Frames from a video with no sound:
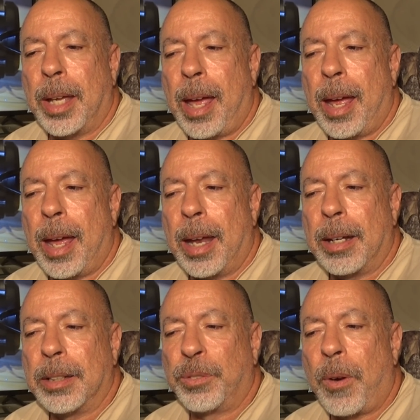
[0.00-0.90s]

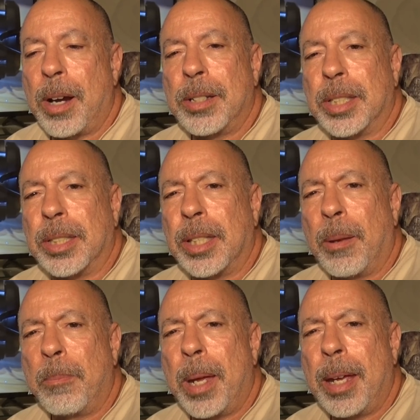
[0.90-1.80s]
And as far as the
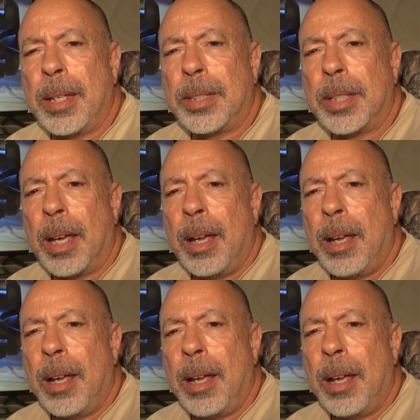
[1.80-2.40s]
sub bass,